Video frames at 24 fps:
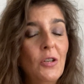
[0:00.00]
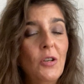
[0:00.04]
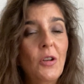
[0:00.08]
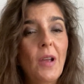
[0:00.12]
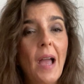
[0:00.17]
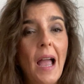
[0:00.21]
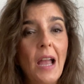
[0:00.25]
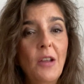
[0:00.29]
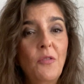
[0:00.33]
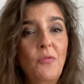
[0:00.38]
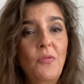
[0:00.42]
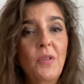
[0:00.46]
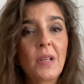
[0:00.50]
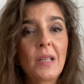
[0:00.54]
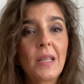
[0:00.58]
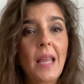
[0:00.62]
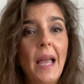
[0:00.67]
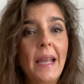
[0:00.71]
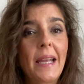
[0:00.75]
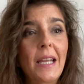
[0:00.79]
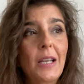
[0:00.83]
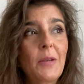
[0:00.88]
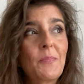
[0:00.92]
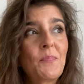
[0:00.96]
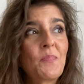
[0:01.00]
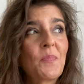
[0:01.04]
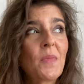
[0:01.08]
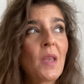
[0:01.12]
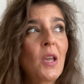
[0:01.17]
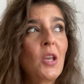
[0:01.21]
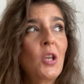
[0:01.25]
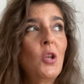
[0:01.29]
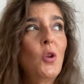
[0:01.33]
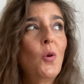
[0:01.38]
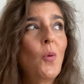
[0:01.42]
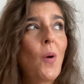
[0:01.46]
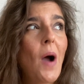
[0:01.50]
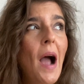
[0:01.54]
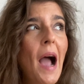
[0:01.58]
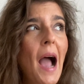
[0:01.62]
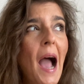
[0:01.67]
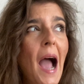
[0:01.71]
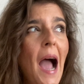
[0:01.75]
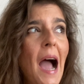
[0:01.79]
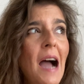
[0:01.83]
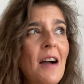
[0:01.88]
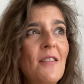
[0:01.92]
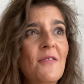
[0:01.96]
I feel like you
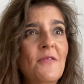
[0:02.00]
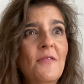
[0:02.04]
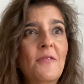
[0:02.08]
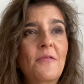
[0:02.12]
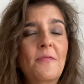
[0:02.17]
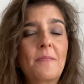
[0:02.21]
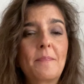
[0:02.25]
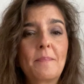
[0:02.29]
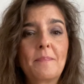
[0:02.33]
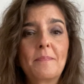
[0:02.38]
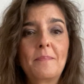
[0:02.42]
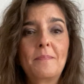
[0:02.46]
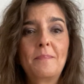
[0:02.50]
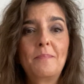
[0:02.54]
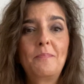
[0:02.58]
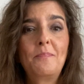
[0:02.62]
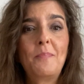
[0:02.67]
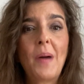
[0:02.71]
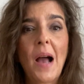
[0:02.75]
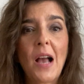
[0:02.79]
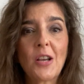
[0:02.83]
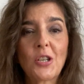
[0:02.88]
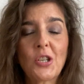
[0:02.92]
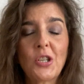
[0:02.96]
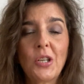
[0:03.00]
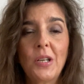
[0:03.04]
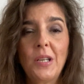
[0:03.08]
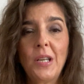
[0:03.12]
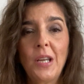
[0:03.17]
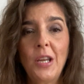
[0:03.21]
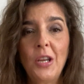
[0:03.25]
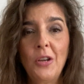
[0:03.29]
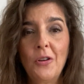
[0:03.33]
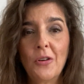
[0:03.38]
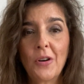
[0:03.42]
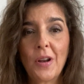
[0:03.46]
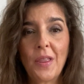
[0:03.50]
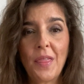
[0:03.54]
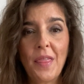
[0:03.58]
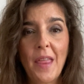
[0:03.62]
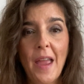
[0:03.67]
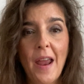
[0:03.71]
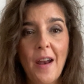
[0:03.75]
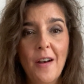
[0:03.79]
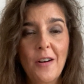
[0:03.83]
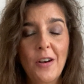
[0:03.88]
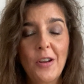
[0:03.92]
have passion here and there.